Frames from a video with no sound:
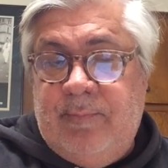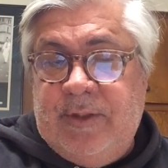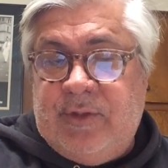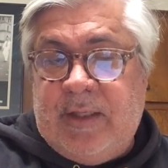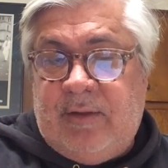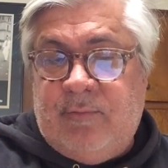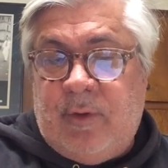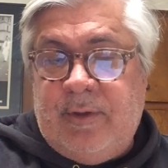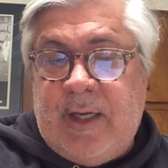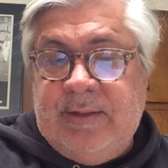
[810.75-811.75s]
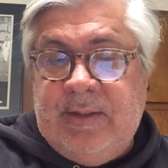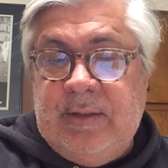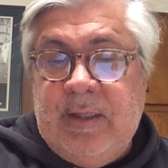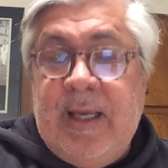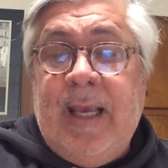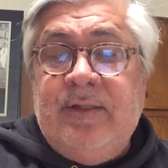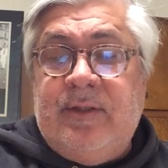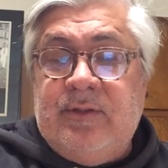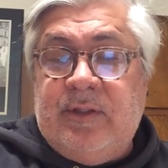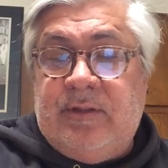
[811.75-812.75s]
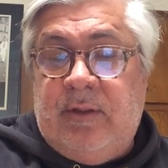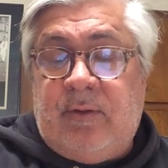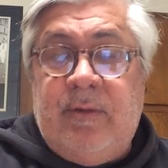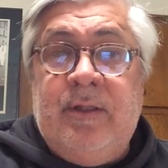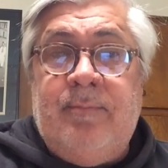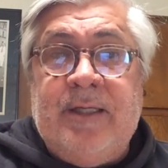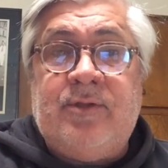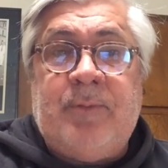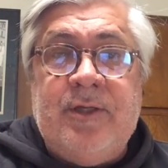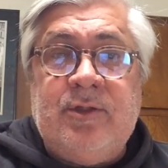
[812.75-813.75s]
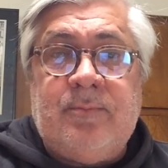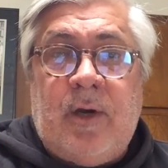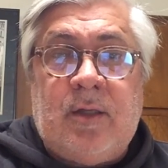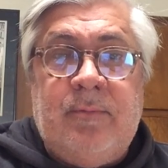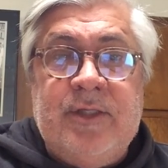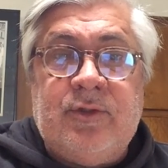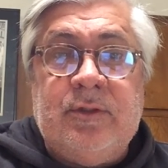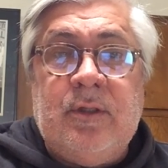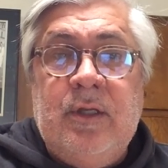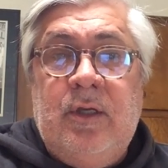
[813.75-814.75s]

Executive Order 1863, the Emancipation Proclamation,